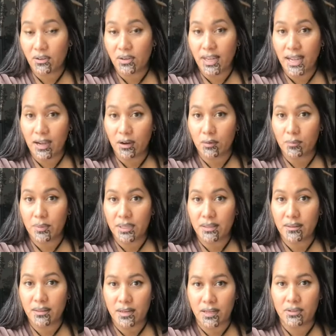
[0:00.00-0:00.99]
on how big
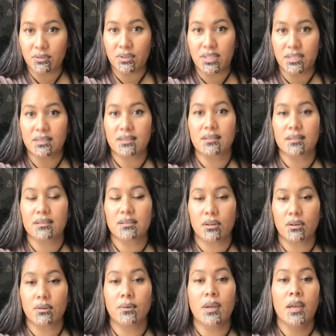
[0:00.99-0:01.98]
the raru is.
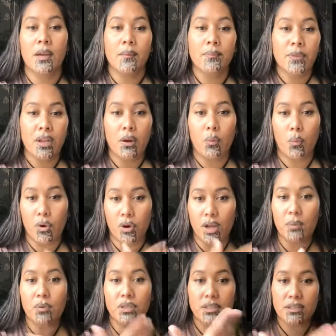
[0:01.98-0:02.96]
So what
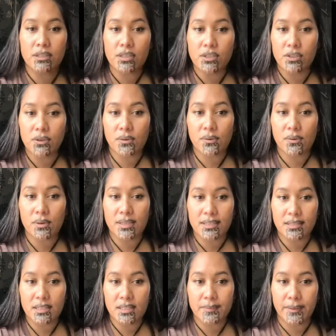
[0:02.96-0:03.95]
I'm wanting to do is
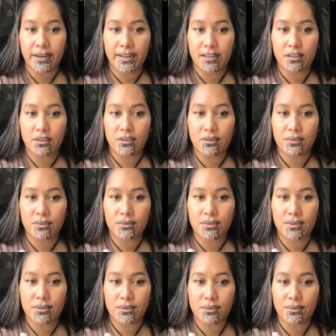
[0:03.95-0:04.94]
inspire you
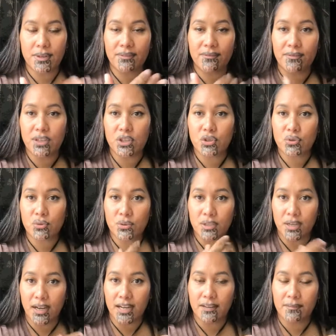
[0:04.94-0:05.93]
to invest your
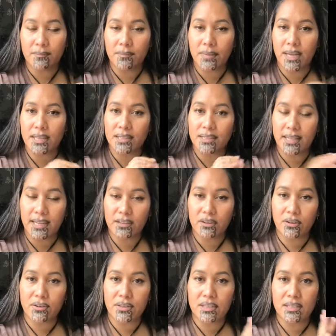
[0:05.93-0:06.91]
time as
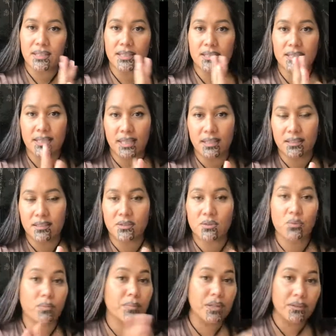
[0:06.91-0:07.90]
landowners and tenants
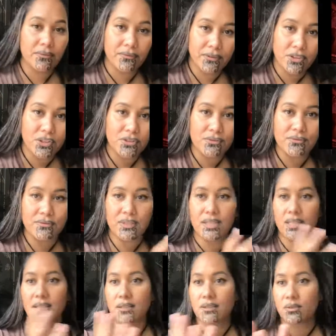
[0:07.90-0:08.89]
or
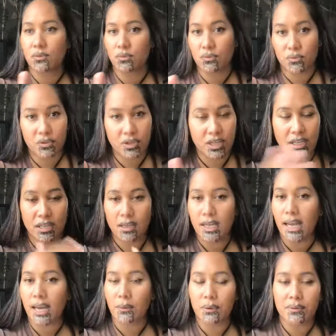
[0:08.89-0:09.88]
beneficiaries or uri,
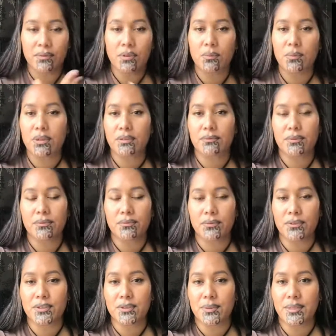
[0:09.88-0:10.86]
however you want to
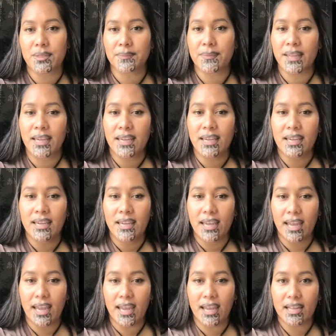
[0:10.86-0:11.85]
refer to it,
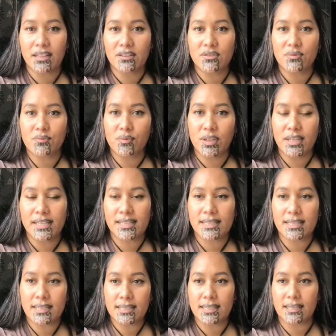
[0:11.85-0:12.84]
and really
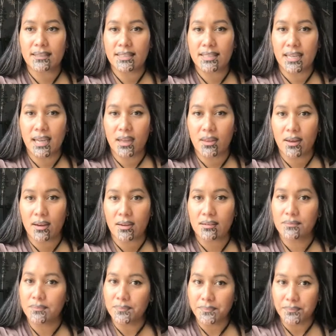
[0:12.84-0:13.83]
sit down together
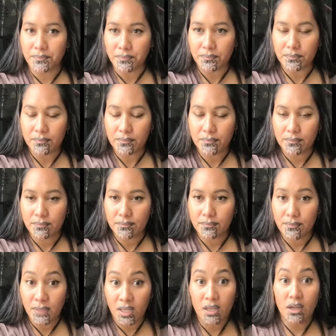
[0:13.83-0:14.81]

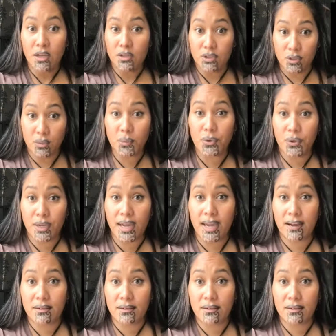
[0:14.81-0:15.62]
to work